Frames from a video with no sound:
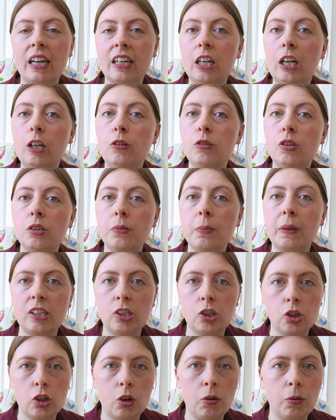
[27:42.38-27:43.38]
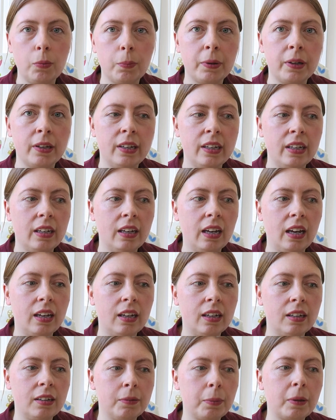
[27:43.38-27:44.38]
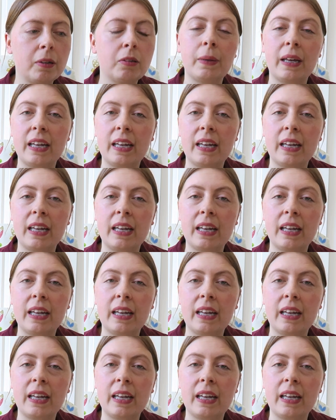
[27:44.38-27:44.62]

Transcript: closed my shop, both